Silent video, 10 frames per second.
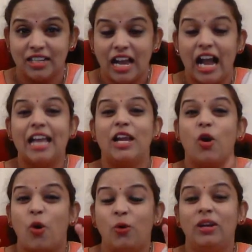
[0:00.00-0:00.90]
I
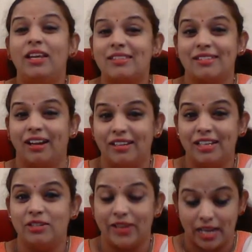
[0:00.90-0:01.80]
only study
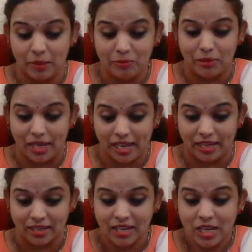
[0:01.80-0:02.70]
it when I am
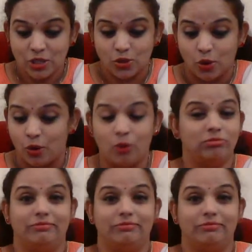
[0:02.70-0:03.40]
playing. So